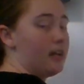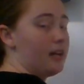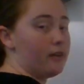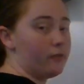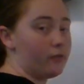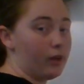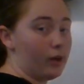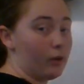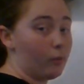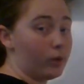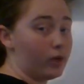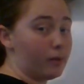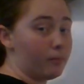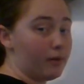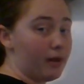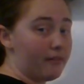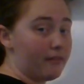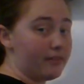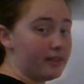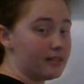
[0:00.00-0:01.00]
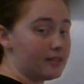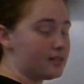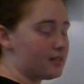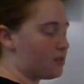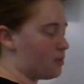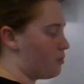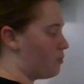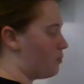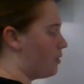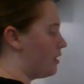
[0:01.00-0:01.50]
and write 1 above it.
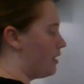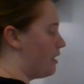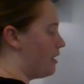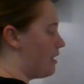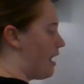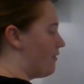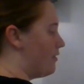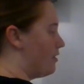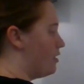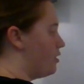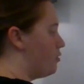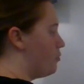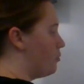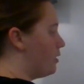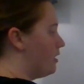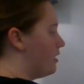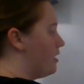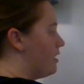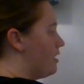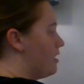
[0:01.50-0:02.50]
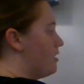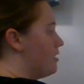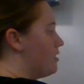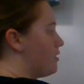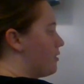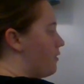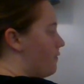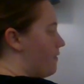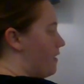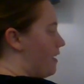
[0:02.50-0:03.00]
So we're going to have a new one.
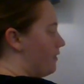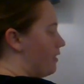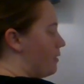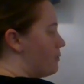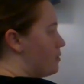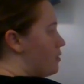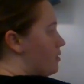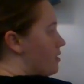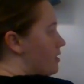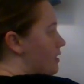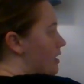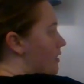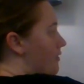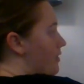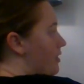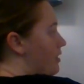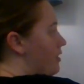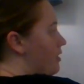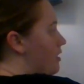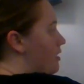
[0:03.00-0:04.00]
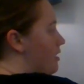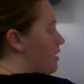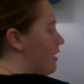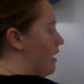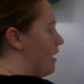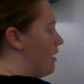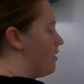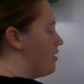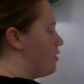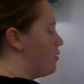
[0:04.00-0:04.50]
So 5 times 2 is 11,
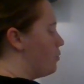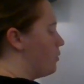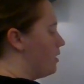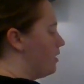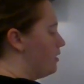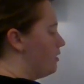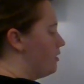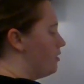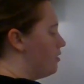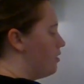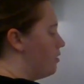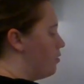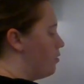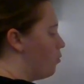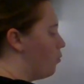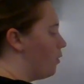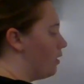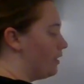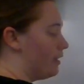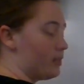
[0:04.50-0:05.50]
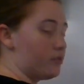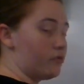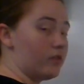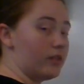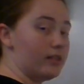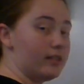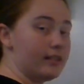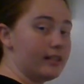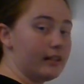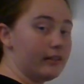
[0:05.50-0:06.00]
carry the 1, 1 gets
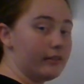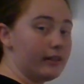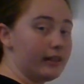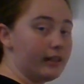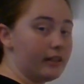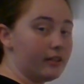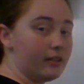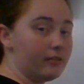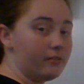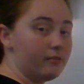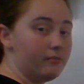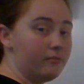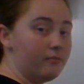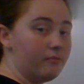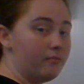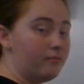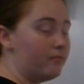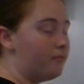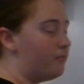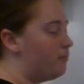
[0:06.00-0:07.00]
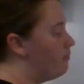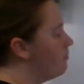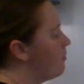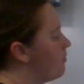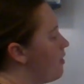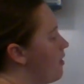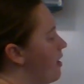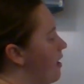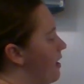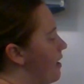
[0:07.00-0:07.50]
written down here.
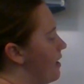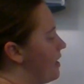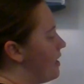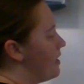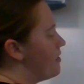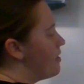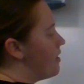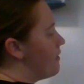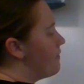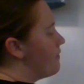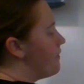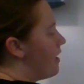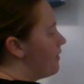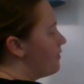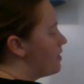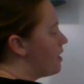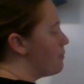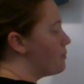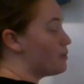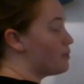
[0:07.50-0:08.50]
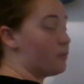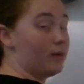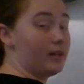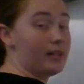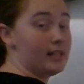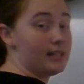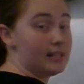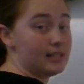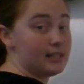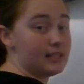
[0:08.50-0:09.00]
And then 5 times
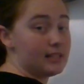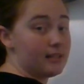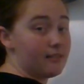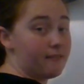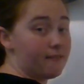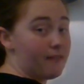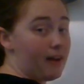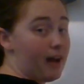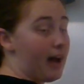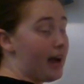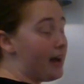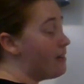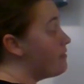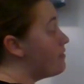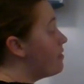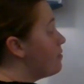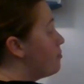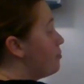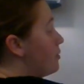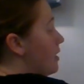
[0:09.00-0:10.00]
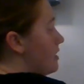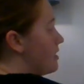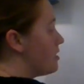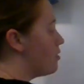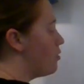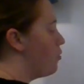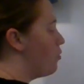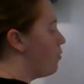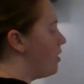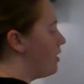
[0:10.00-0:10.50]
1 is 5,
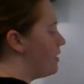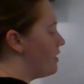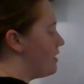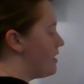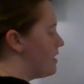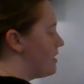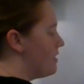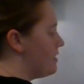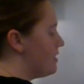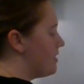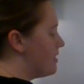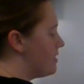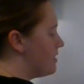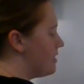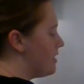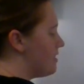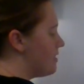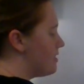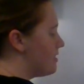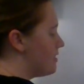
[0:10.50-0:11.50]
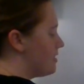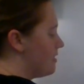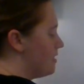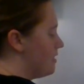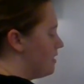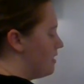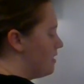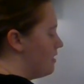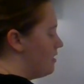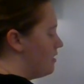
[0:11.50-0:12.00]
plus 1 is 6.
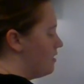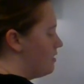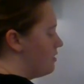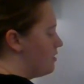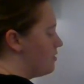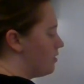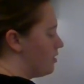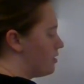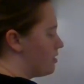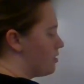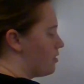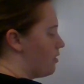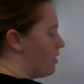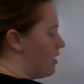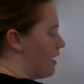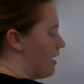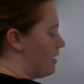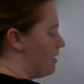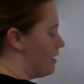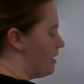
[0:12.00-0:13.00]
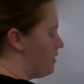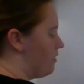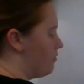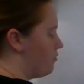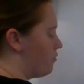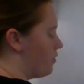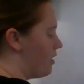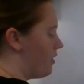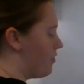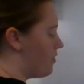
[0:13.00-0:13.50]
So let's go ahead
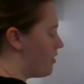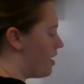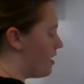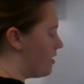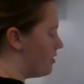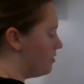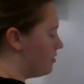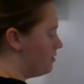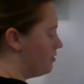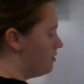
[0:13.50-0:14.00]
and write that.